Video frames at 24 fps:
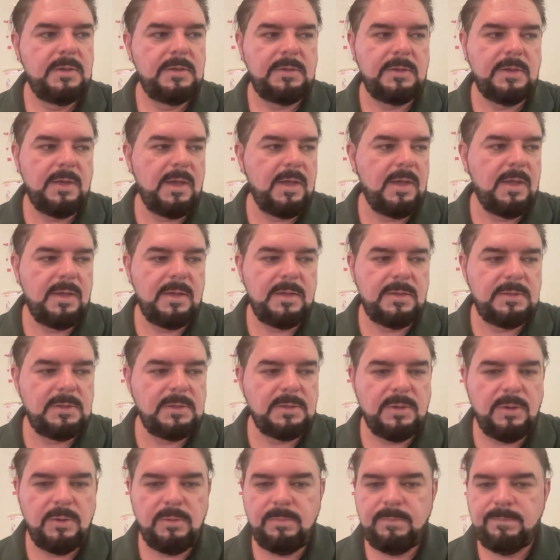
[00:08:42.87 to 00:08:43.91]
uh, you
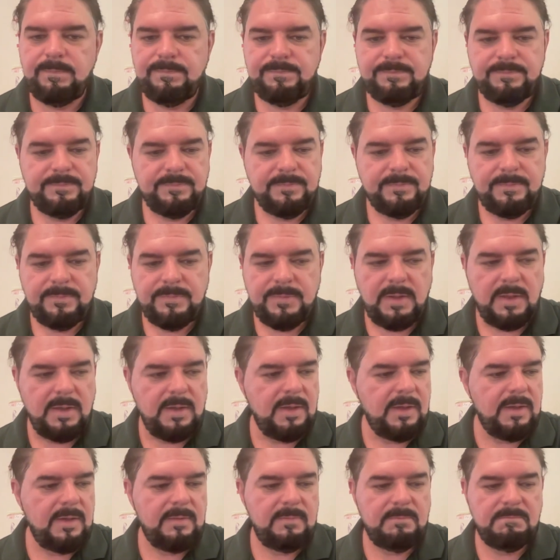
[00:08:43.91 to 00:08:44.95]
know,
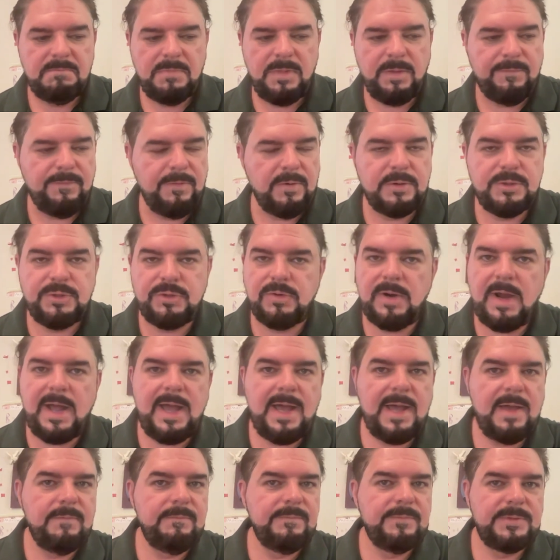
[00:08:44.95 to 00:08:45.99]
uh, the first
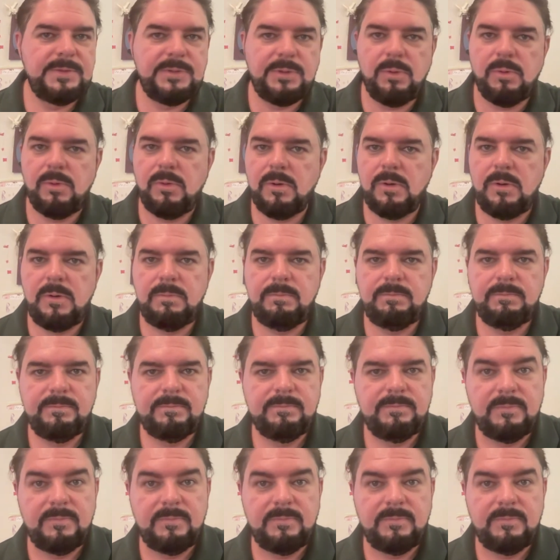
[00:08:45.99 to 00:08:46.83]
drive, score.